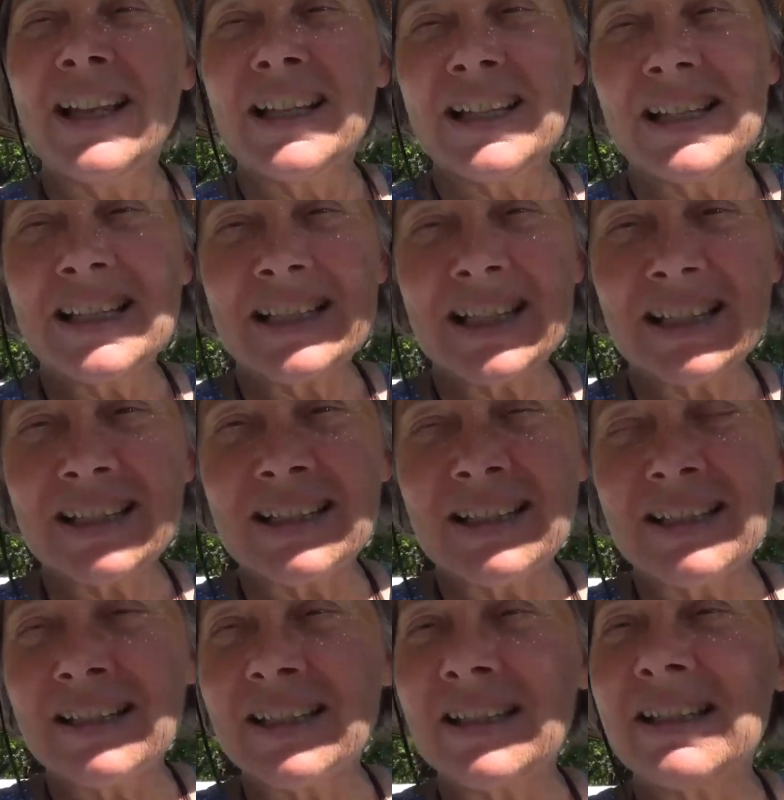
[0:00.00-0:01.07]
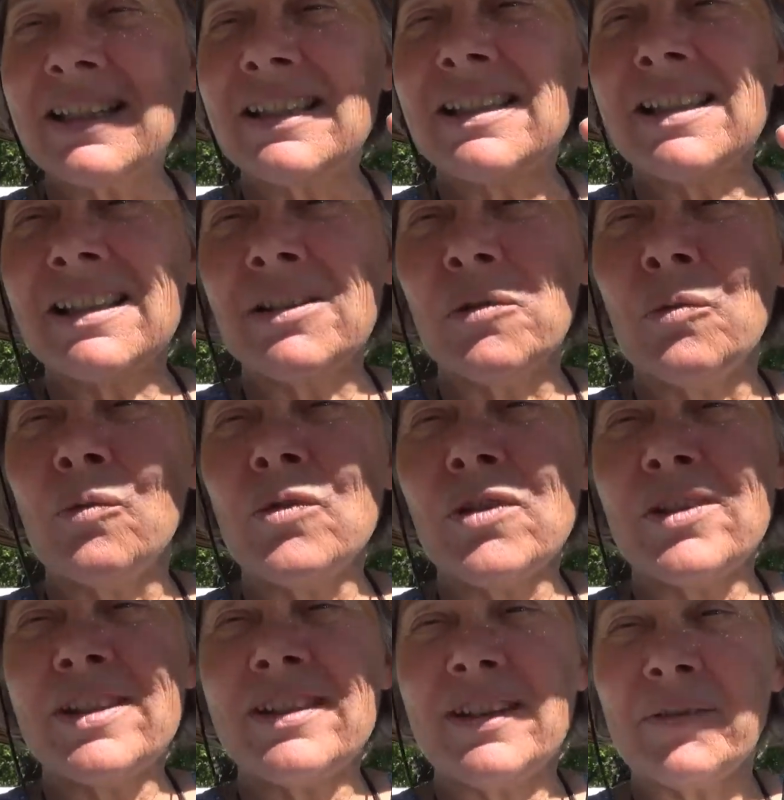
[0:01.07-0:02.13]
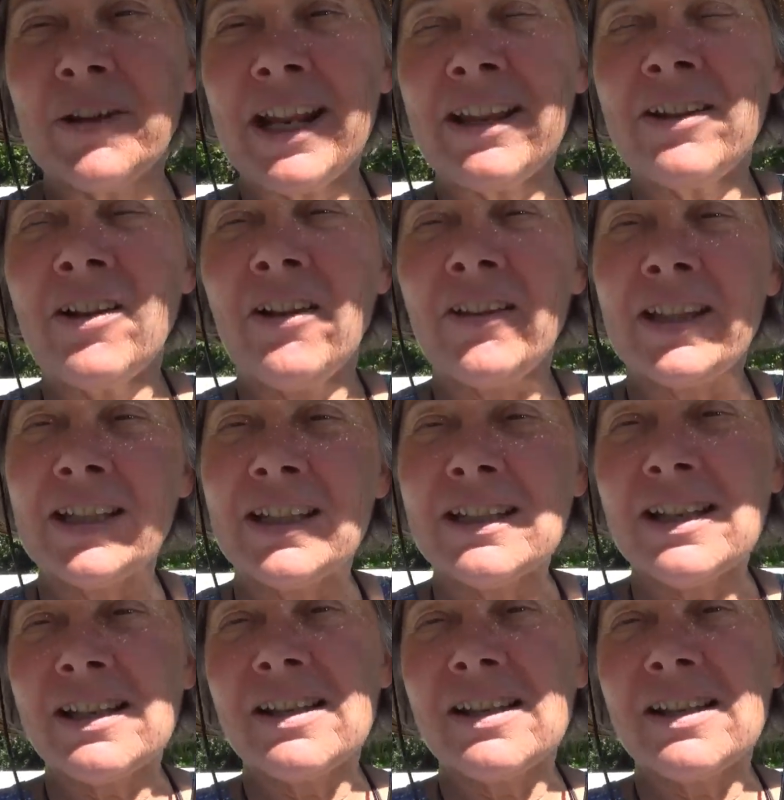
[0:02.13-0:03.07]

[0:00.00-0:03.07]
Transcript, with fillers: six, see what they call it,